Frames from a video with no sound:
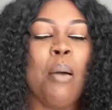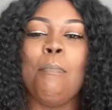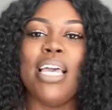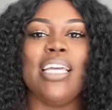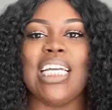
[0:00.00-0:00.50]

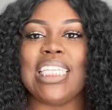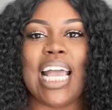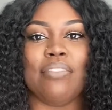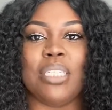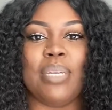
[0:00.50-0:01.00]
But it doesn't
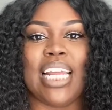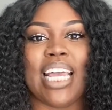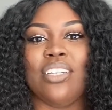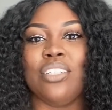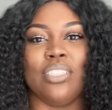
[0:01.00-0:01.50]
have to be that.
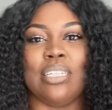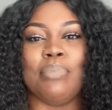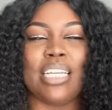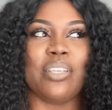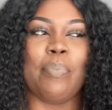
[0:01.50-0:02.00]
You know, some
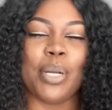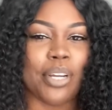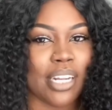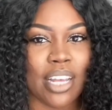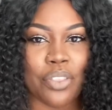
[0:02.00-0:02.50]
days are better
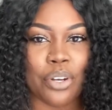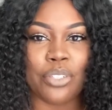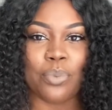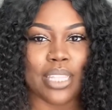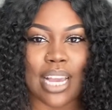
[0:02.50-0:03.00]
than
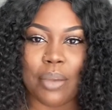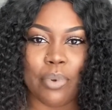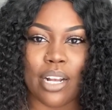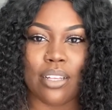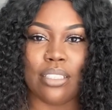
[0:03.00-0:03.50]
others with eyebrows.